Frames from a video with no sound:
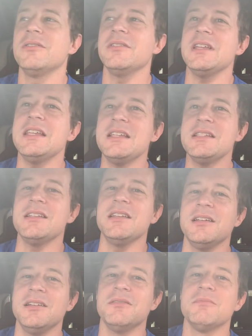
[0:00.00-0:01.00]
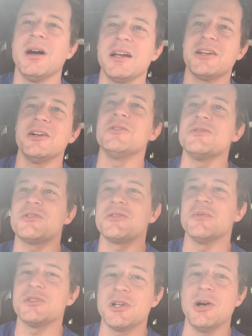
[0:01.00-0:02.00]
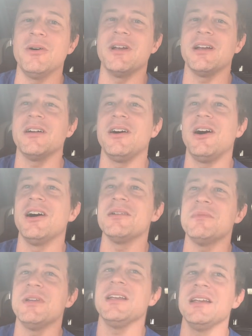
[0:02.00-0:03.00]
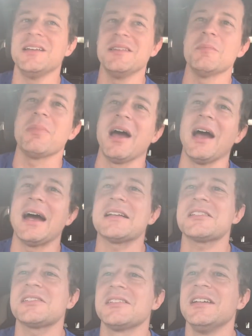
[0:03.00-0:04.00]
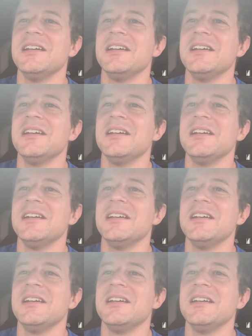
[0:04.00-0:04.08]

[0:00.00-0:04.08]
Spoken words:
easy my coach was going on me in the past.